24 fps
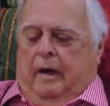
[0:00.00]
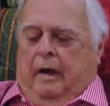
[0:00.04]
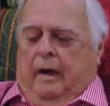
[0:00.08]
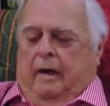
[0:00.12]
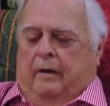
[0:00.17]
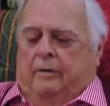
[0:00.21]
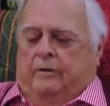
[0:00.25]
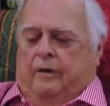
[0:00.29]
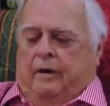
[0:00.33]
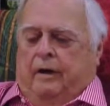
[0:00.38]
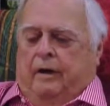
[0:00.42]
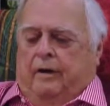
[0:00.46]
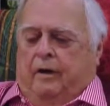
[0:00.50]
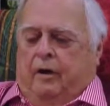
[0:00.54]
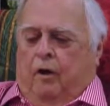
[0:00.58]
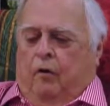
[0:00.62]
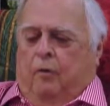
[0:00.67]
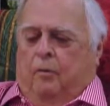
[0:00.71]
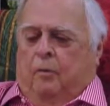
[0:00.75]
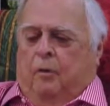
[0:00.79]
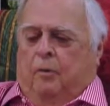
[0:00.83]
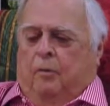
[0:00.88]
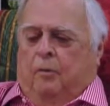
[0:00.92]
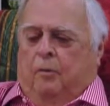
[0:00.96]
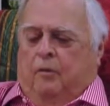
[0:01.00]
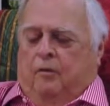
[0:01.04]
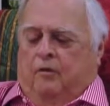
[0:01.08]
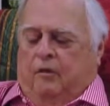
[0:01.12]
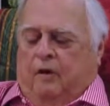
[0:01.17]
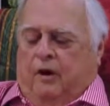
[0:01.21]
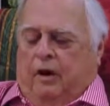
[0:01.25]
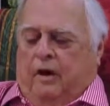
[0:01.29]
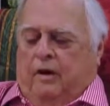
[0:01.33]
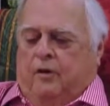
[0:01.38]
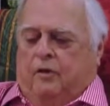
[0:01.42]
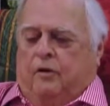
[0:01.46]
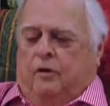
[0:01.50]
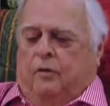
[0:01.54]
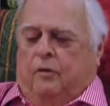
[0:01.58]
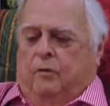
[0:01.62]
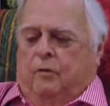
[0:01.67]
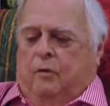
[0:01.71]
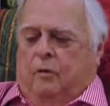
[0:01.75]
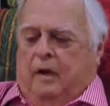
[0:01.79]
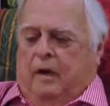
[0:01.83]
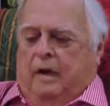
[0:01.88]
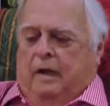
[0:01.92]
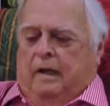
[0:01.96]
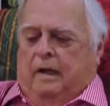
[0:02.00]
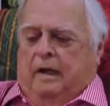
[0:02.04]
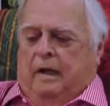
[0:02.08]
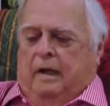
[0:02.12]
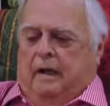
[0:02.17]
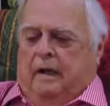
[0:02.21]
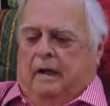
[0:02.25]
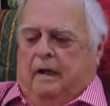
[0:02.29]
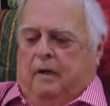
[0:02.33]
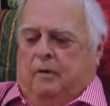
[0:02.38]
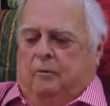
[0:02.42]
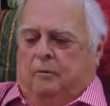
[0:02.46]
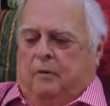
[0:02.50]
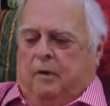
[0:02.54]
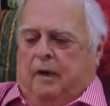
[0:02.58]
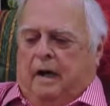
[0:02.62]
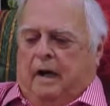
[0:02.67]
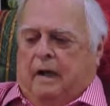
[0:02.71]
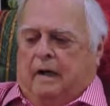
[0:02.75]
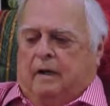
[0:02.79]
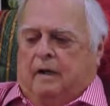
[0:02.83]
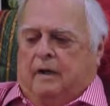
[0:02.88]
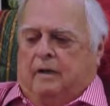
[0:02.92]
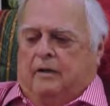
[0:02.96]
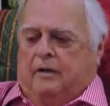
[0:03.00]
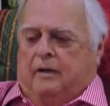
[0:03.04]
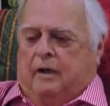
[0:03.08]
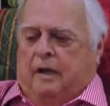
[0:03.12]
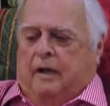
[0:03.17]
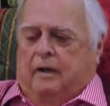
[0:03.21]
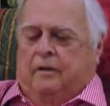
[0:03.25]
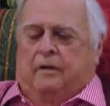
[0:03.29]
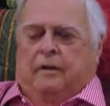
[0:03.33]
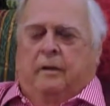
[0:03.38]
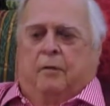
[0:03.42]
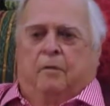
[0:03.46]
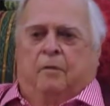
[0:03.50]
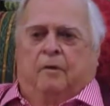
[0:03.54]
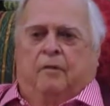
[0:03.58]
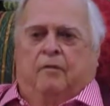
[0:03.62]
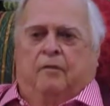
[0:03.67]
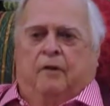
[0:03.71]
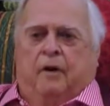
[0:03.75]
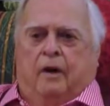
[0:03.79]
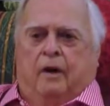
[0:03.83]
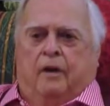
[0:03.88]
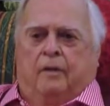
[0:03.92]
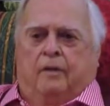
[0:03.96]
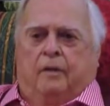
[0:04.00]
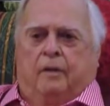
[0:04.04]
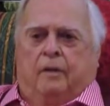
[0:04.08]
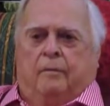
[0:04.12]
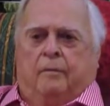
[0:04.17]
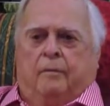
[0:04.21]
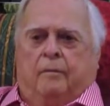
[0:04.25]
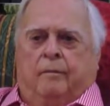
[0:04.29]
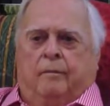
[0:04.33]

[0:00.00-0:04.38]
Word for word: it's a noble profession when it is practiced as a profession.